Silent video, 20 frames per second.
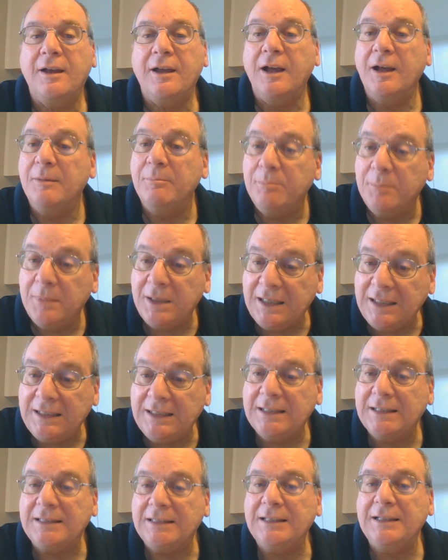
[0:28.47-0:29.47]

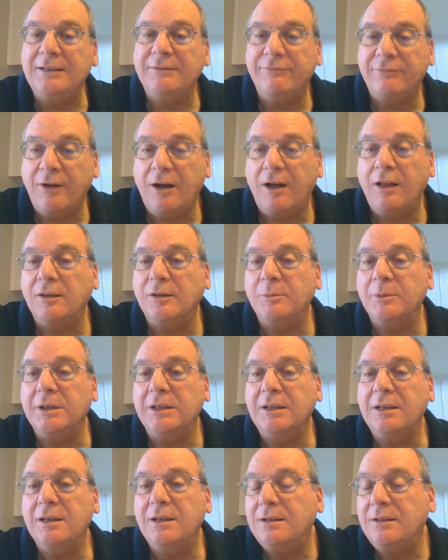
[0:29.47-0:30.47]
immediately
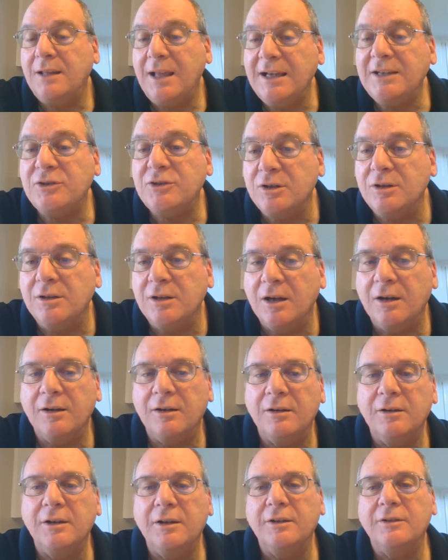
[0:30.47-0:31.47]
following an election year.
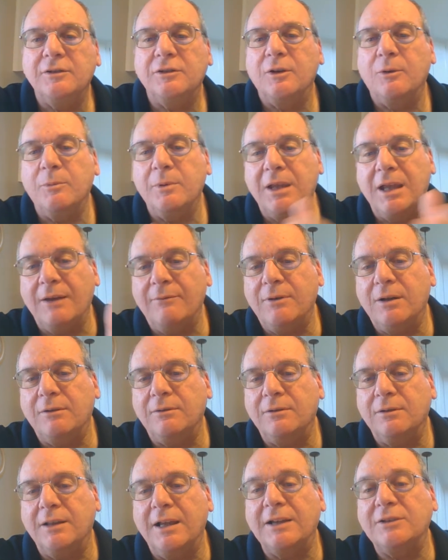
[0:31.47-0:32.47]
So we have
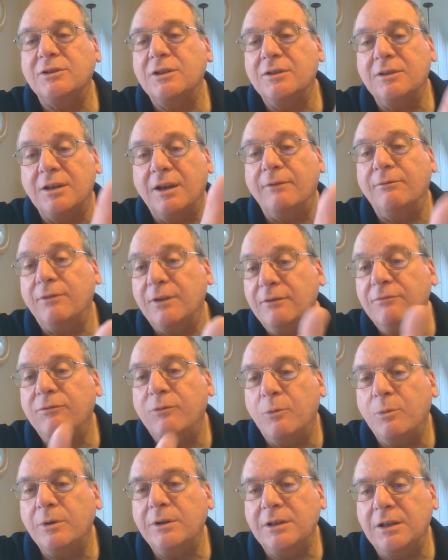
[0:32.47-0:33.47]
elections every
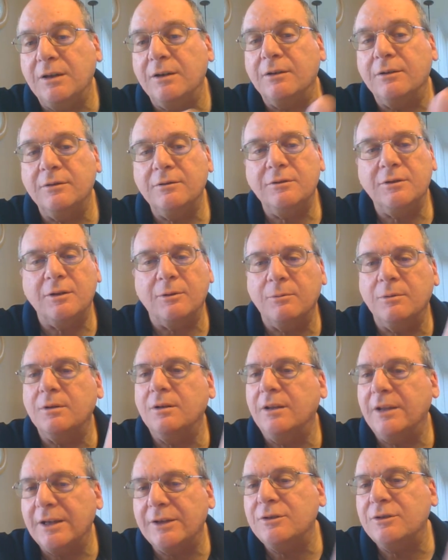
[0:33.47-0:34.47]
4 years, so an
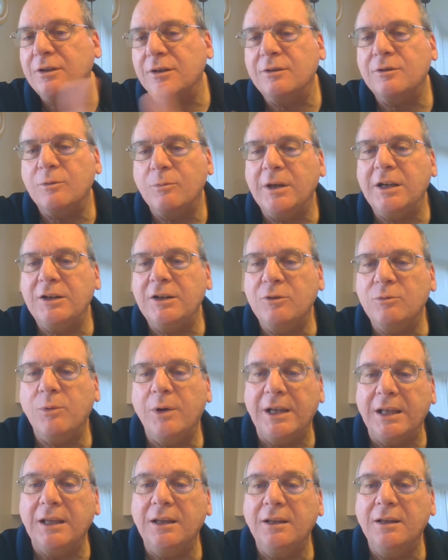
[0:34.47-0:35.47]
election in
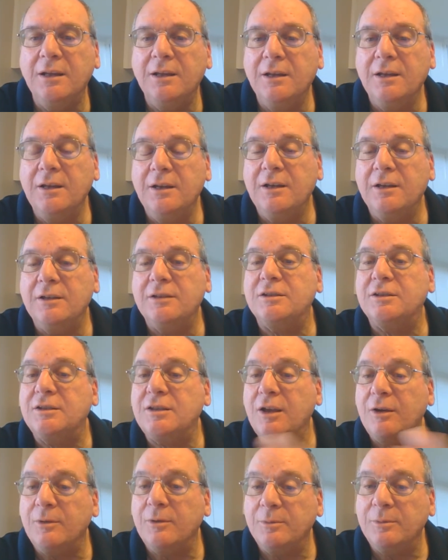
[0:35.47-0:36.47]
2020.
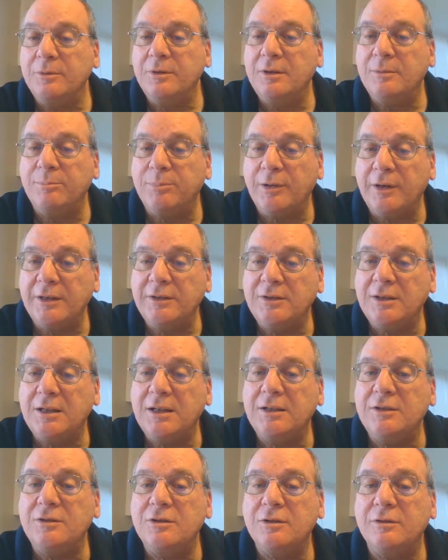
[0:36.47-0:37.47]
So the
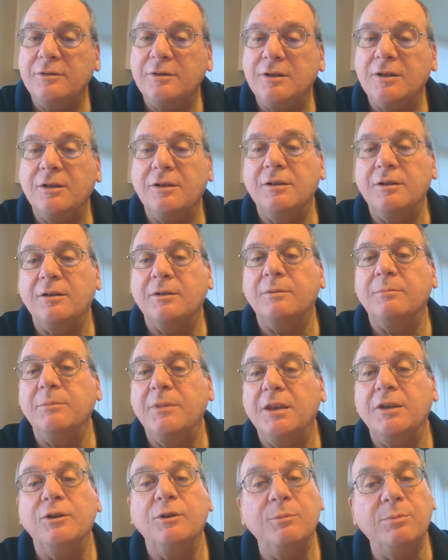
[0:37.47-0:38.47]
presidential term,
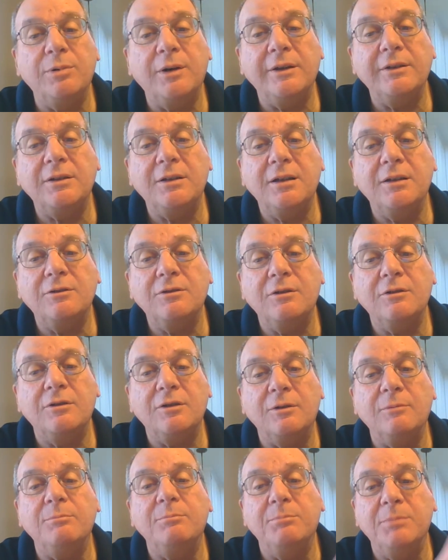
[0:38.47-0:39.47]
the new presidential
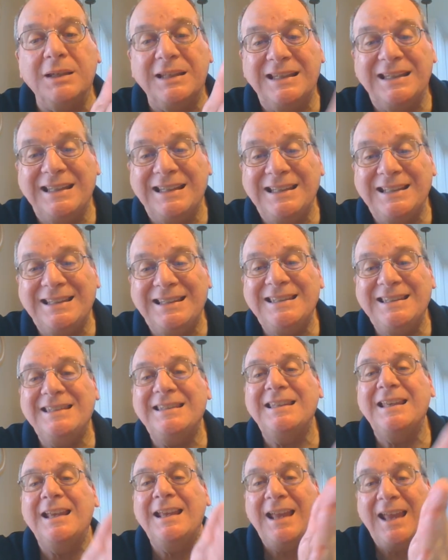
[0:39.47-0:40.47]
term,
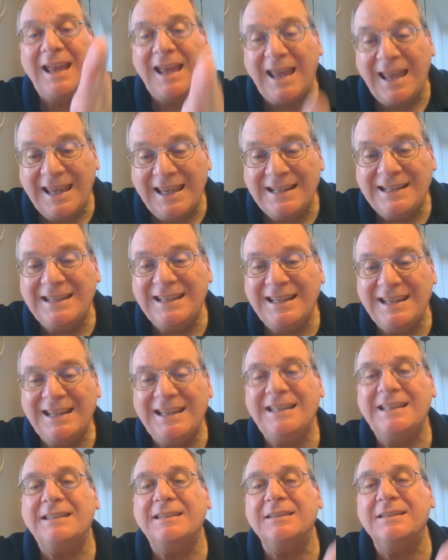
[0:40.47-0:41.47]
begins and
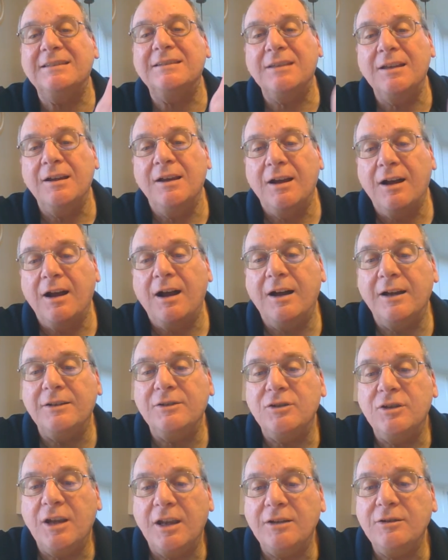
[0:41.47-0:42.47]
ends on
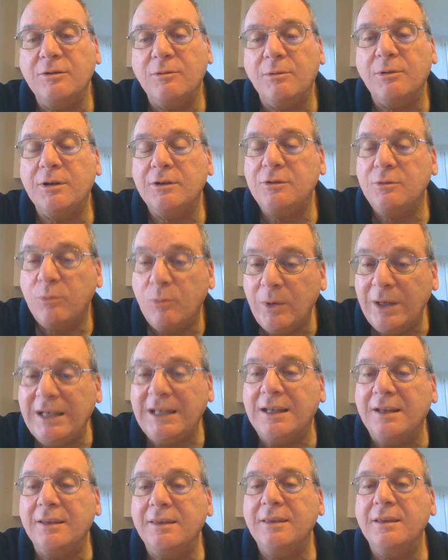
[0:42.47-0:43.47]
January
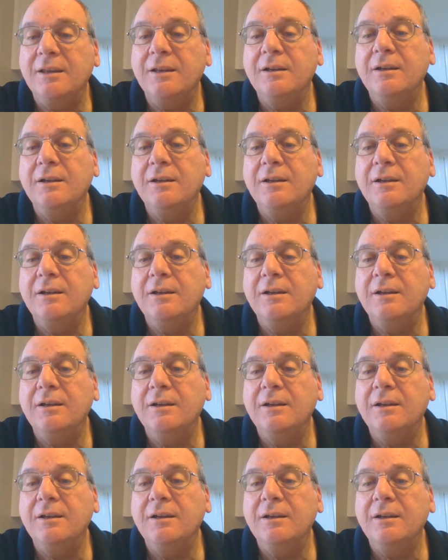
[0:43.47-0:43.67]
20th,